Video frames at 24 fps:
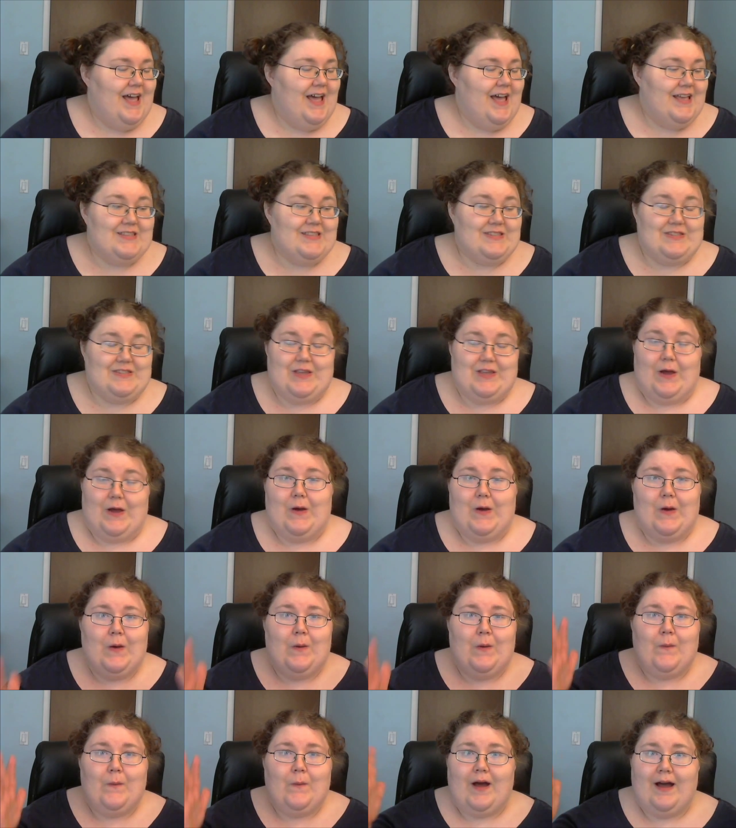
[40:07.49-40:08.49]

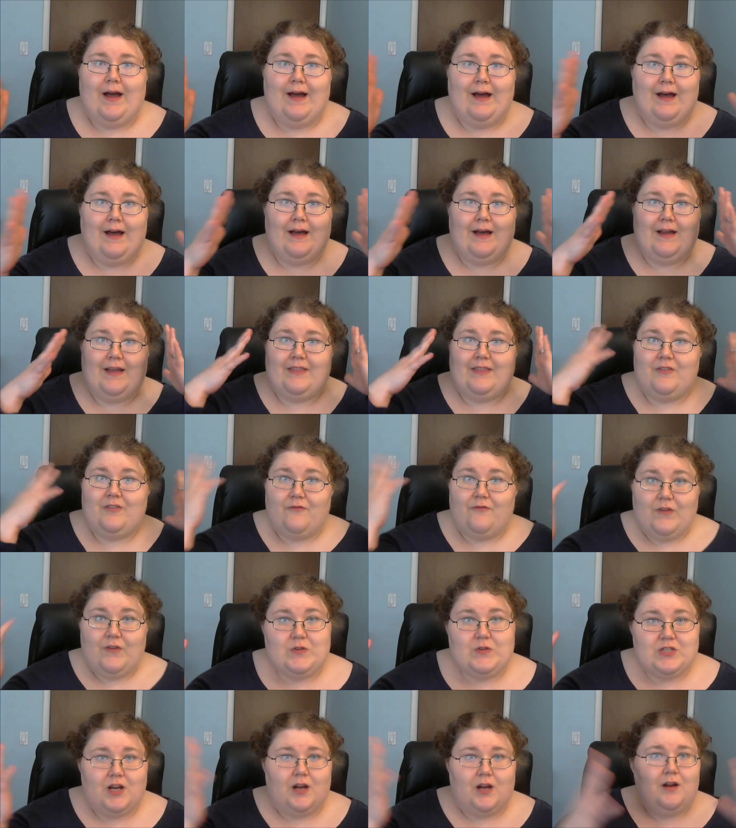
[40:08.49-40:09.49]
So, in the
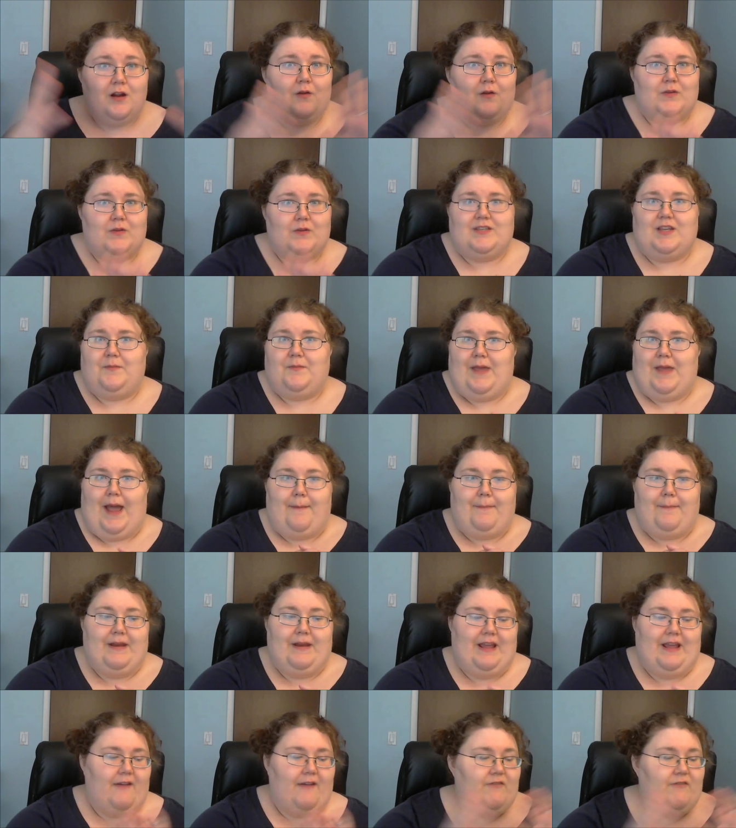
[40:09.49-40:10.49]
future, what's going to be
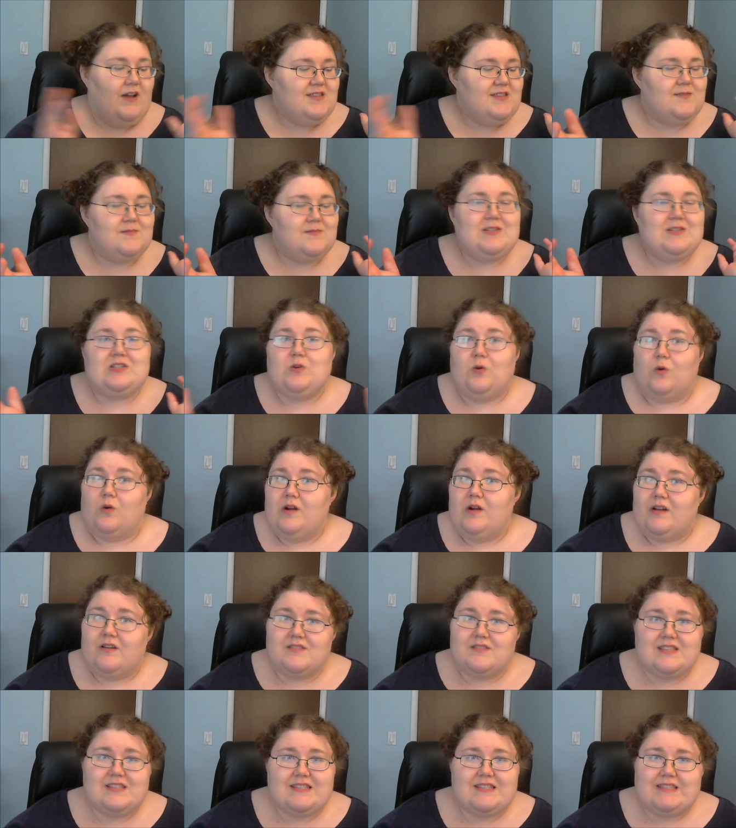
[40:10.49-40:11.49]
happening? I've got some tutorials
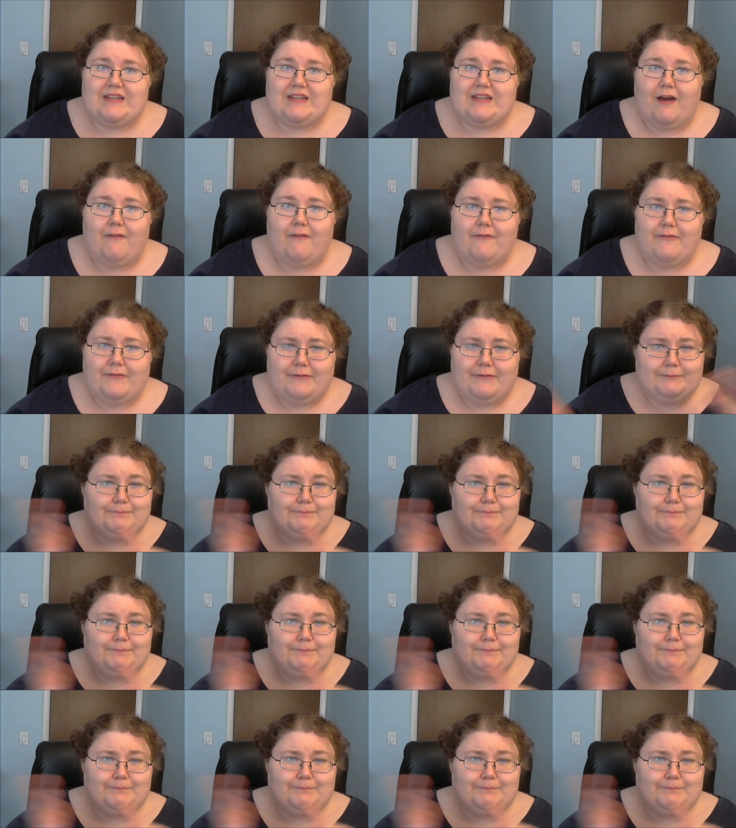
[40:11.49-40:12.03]
and stuff